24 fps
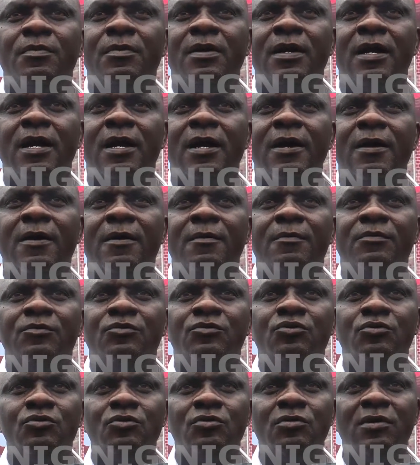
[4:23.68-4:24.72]

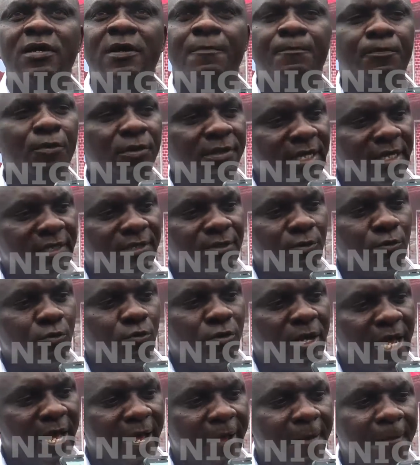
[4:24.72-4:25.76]
do a project
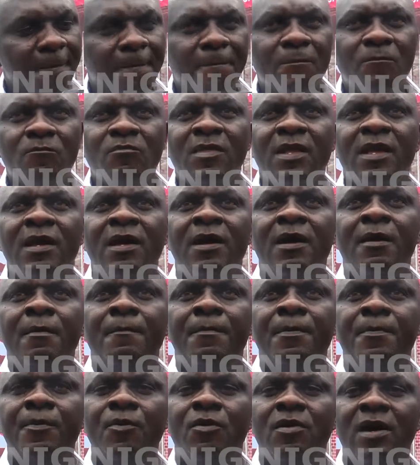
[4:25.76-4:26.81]
where
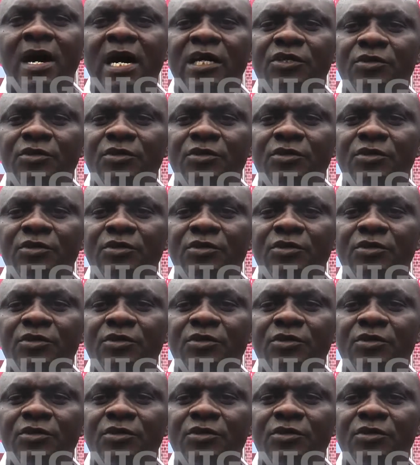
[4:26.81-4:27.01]
people can